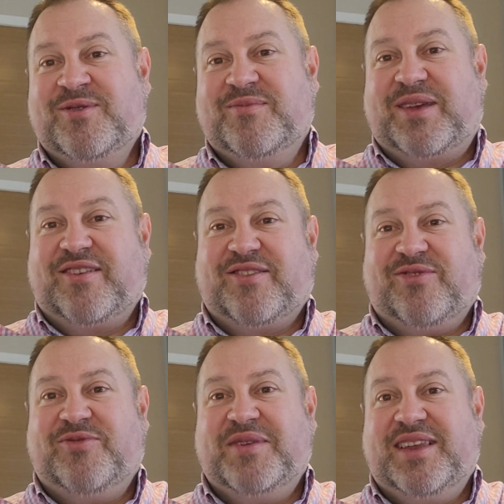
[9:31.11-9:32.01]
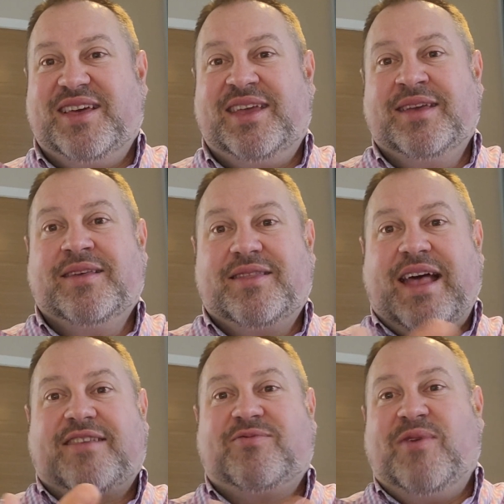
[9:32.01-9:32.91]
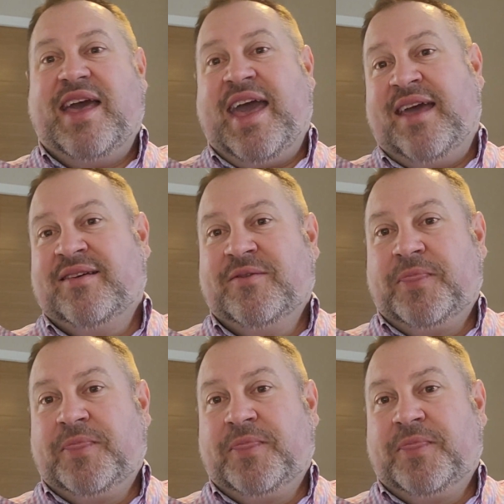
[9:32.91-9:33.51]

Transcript: because ultimately that's where